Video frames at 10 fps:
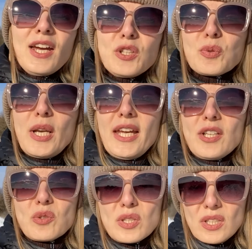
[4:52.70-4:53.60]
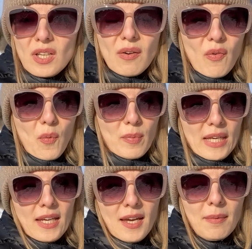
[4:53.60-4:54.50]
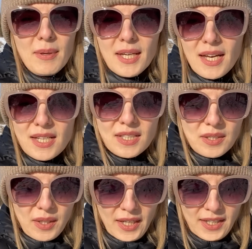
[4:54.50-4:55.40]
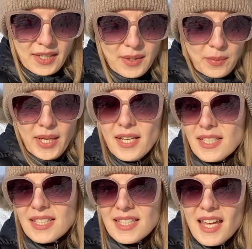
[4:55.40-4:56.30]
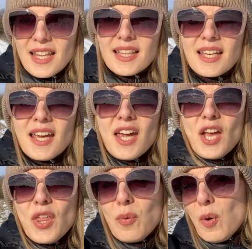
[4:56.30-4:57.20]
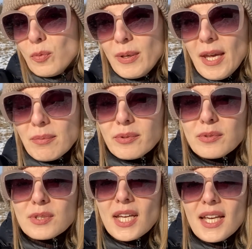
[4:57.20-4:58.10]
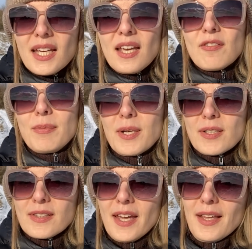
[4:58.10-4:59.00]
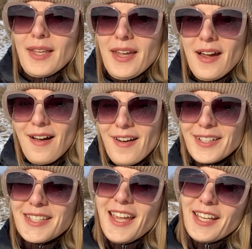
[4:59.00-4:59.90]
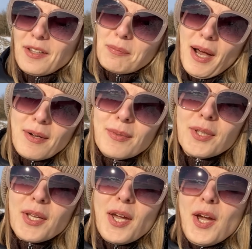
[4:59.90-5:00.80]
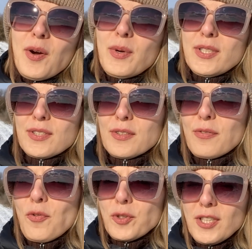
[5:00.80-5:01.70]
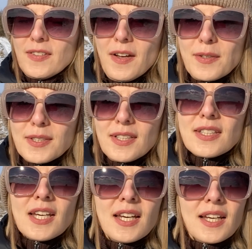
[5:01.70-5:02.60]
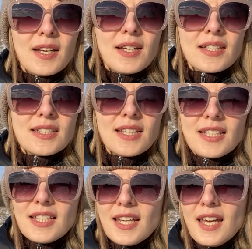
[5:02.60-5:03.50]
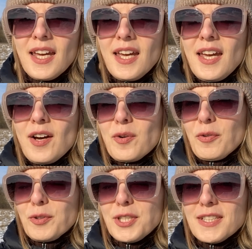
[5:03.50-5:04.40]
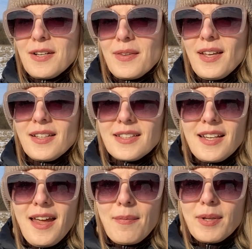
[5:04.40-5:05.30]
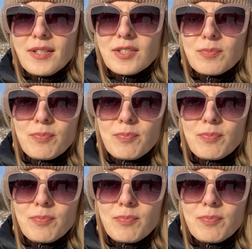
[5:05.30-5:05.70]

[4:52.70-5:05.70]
it's really interesting for me because like we understand they won't be able to take Kiev because like they are taking Bakhmut which is a 40,000 city or 40,000 inhabitants